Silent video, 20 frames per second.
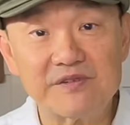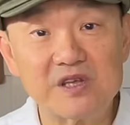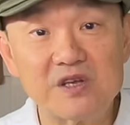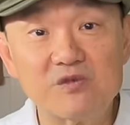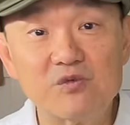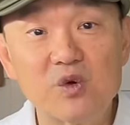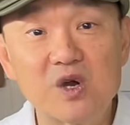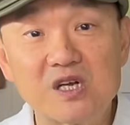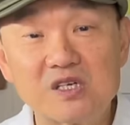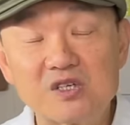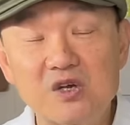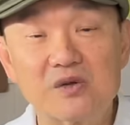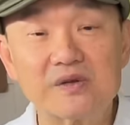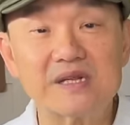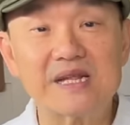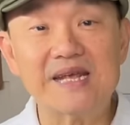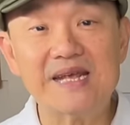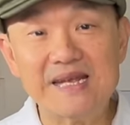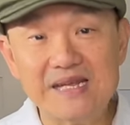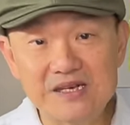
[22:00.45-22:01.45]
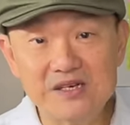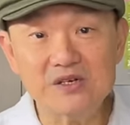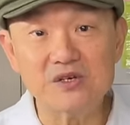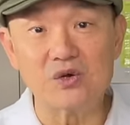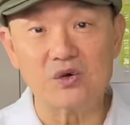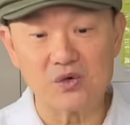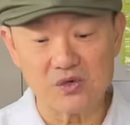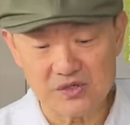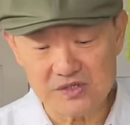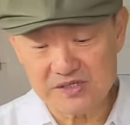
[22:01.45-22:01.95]
you've worked on
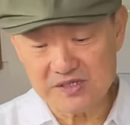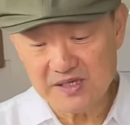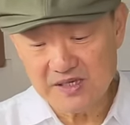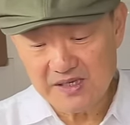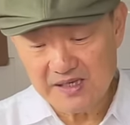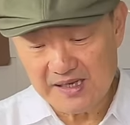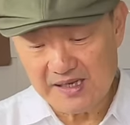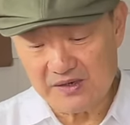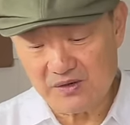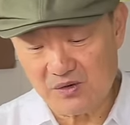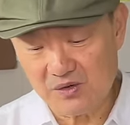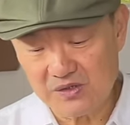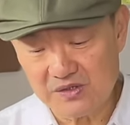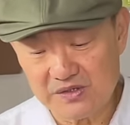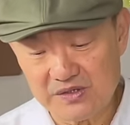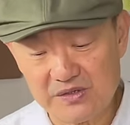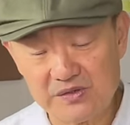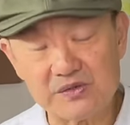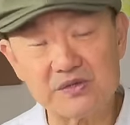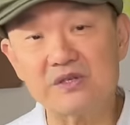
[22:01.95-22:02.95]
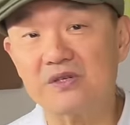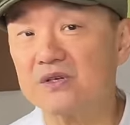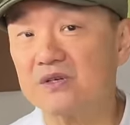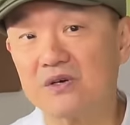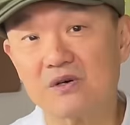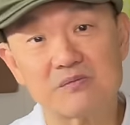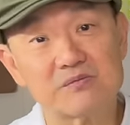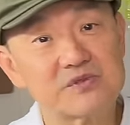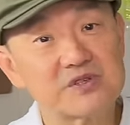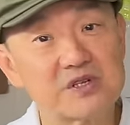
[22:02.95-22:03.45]
indoors, and all you're
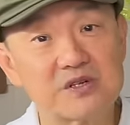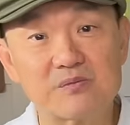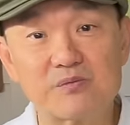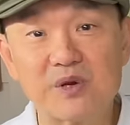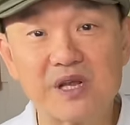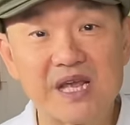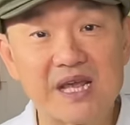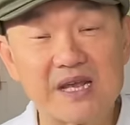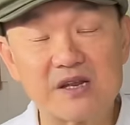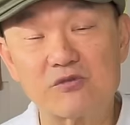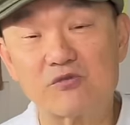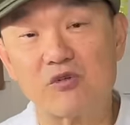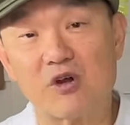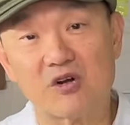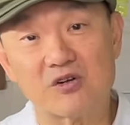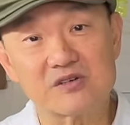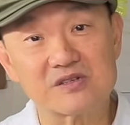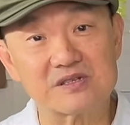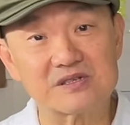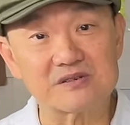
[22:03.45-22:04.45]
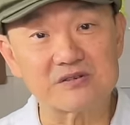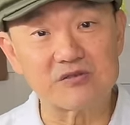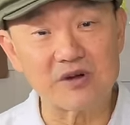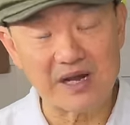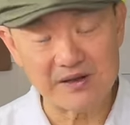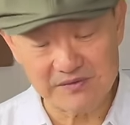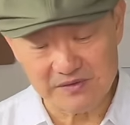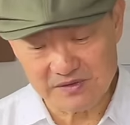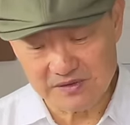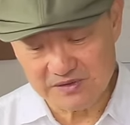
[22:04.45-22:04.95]
not sort of bringing in rocks and
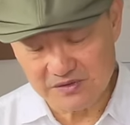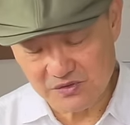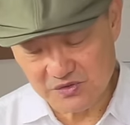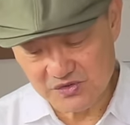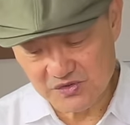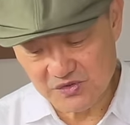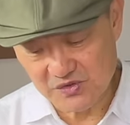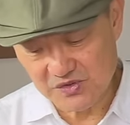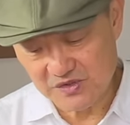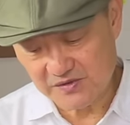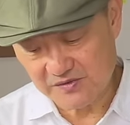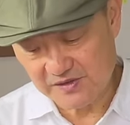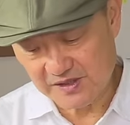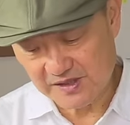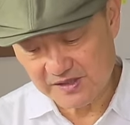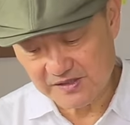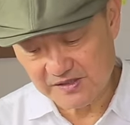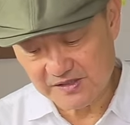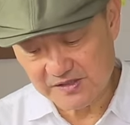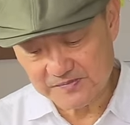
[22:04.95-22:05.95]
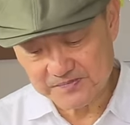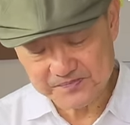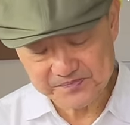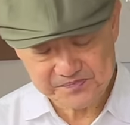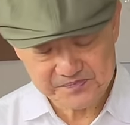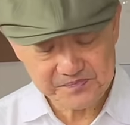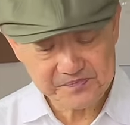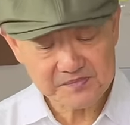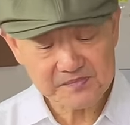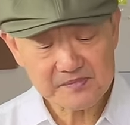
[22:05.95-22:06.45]
gravel and all sorts of things.
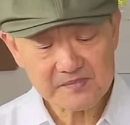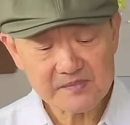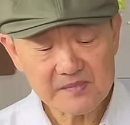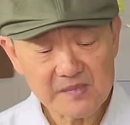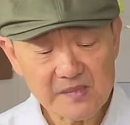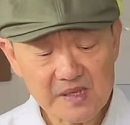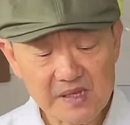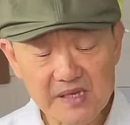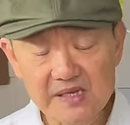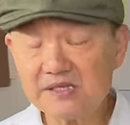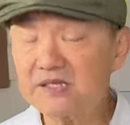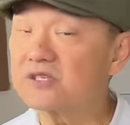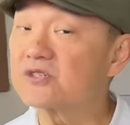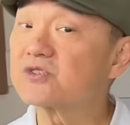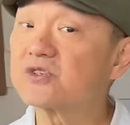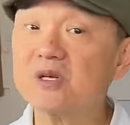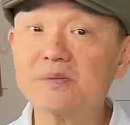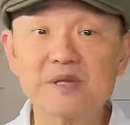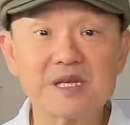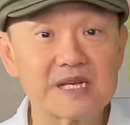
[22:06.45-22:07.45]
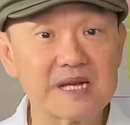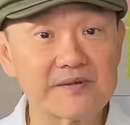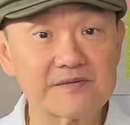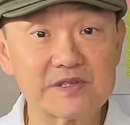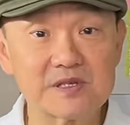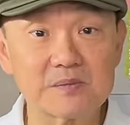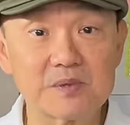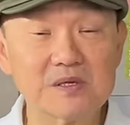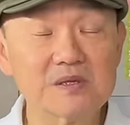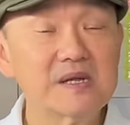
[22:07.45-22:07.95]
It's extremely
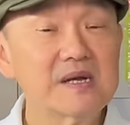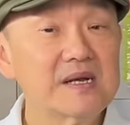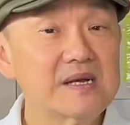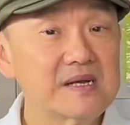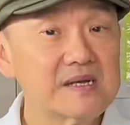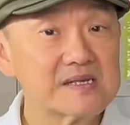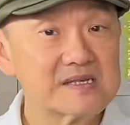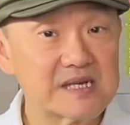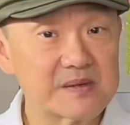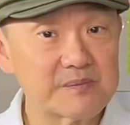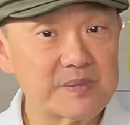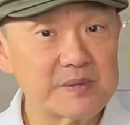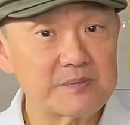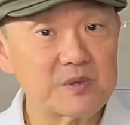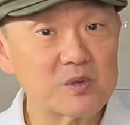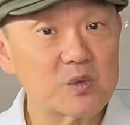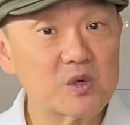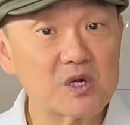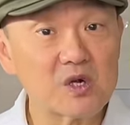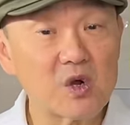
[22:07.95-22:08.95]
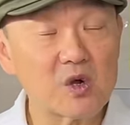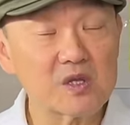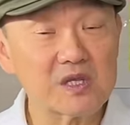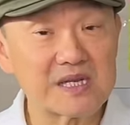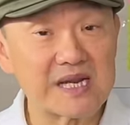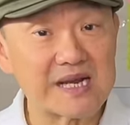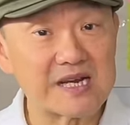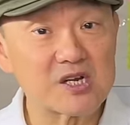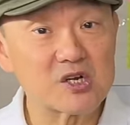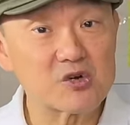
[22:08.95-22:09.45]
comfortable. Some people will call
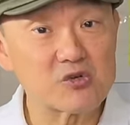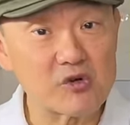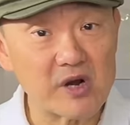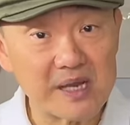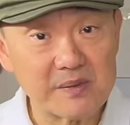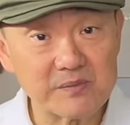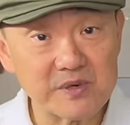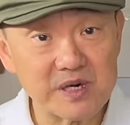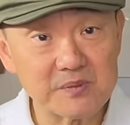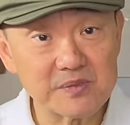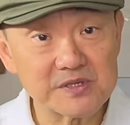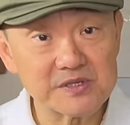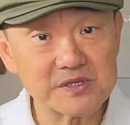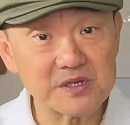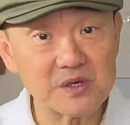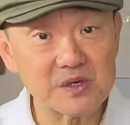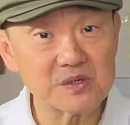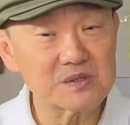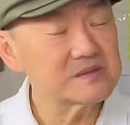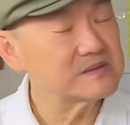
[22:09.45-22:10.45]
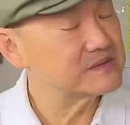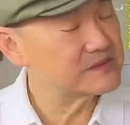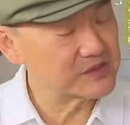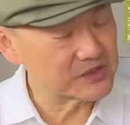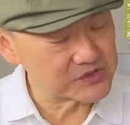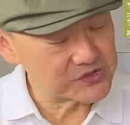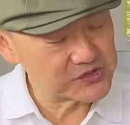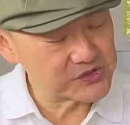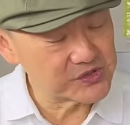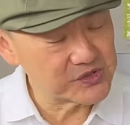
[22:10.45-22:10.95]
it a crepe rubber sole.
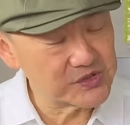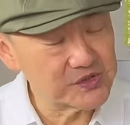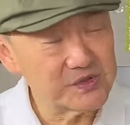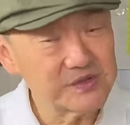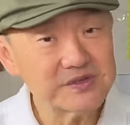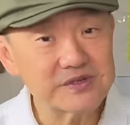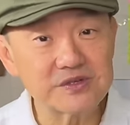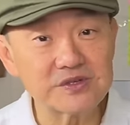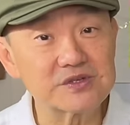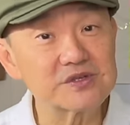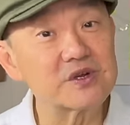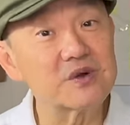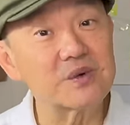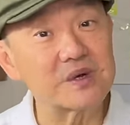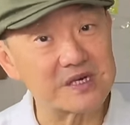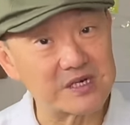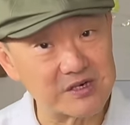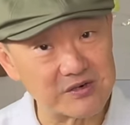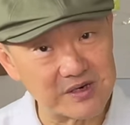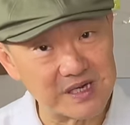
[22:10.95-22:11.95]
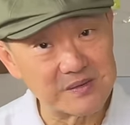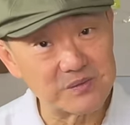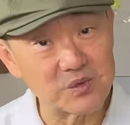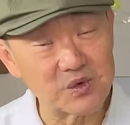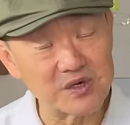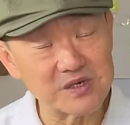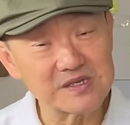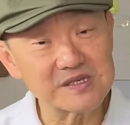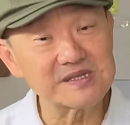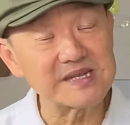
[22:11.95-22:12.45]
Not true. You saw what crepe
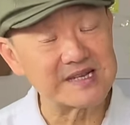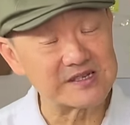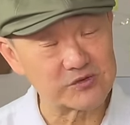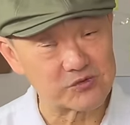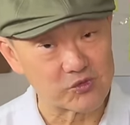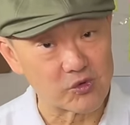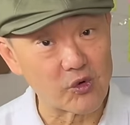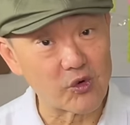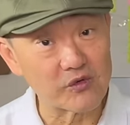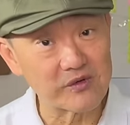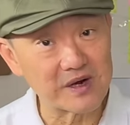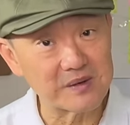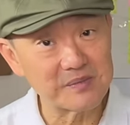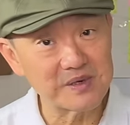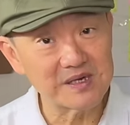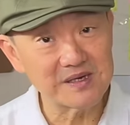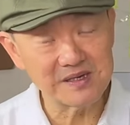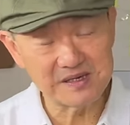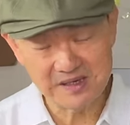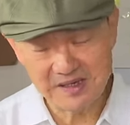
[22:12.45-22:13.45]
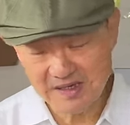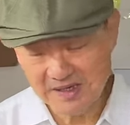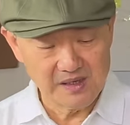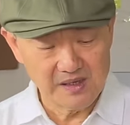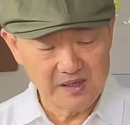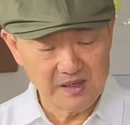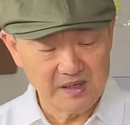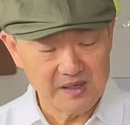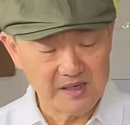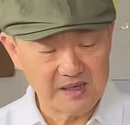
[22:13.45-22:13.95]
was. That's raw rubber.
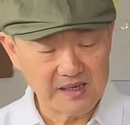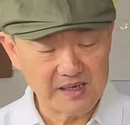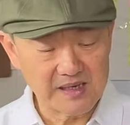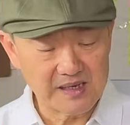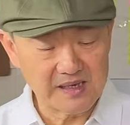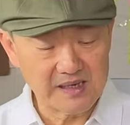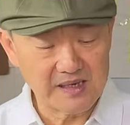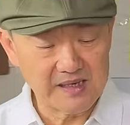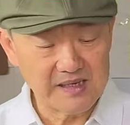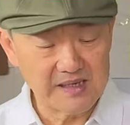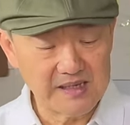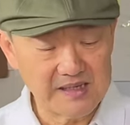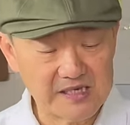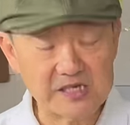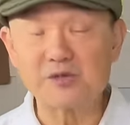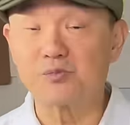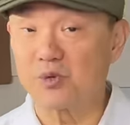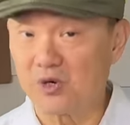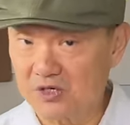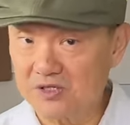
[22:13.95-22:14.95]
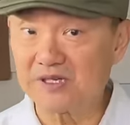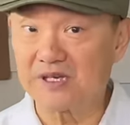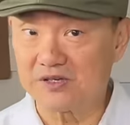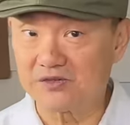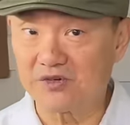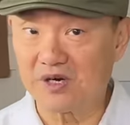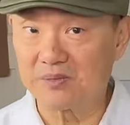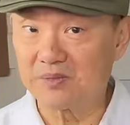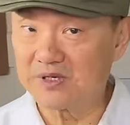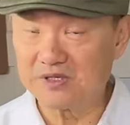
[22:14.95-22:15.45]
It is
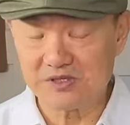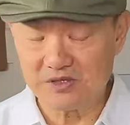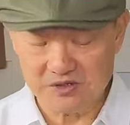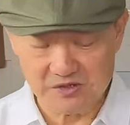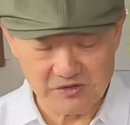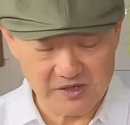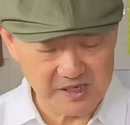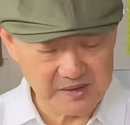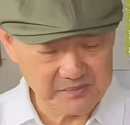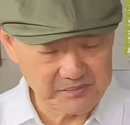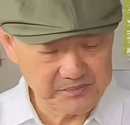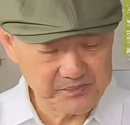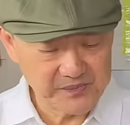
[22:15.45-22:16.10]
processed rubber. It's not crepe.